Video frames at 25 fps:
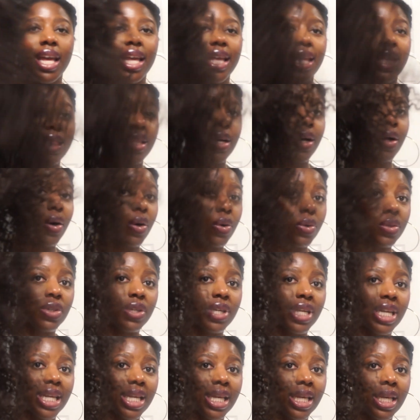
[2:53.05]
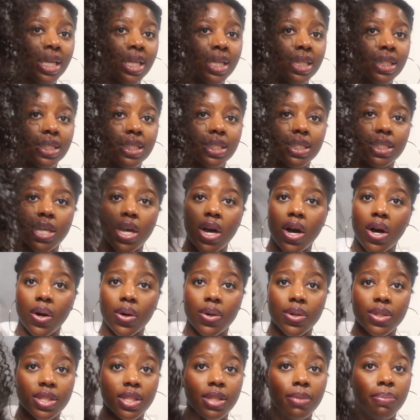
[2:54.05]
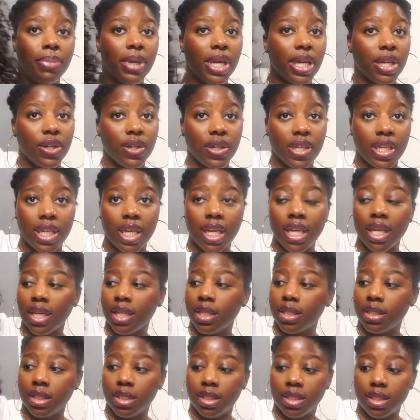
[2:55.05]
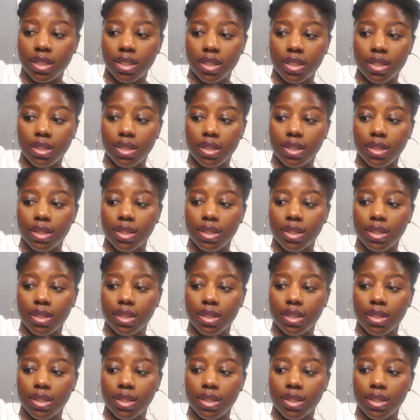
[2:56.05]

And the older it gets, y'all, the better it gets.